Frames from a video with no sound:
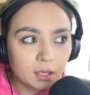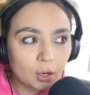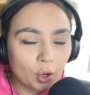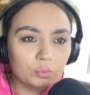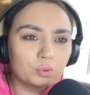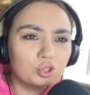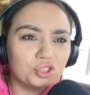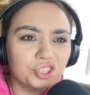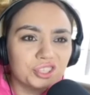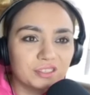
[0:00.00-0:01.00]
or would you
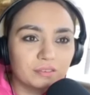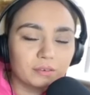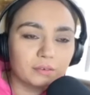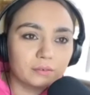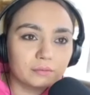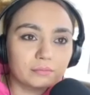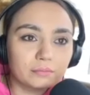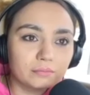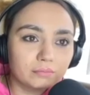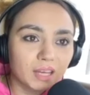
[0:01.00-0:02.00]
just
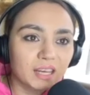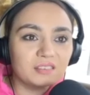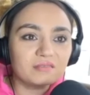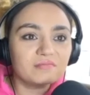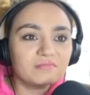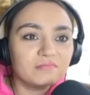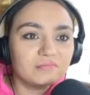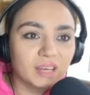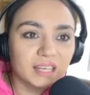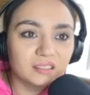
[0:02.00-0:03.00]
eat
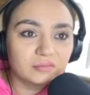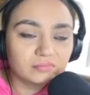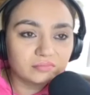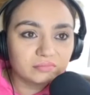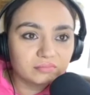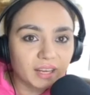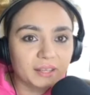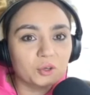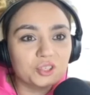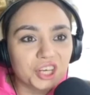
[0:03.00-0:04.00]
meat like
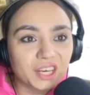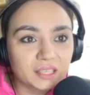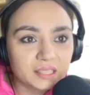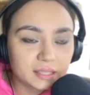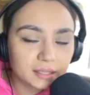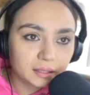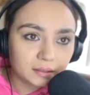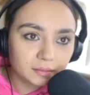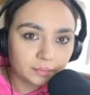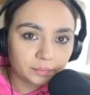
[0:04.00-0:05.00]
your chickens
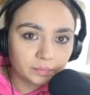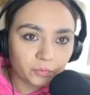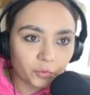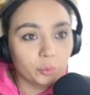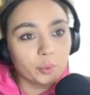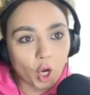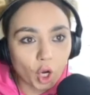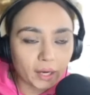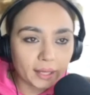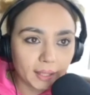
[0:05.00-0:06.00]
with
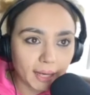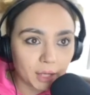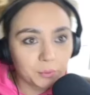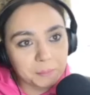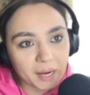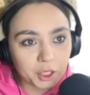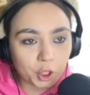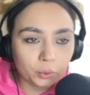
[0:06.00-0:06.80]
broccoli and with mayo?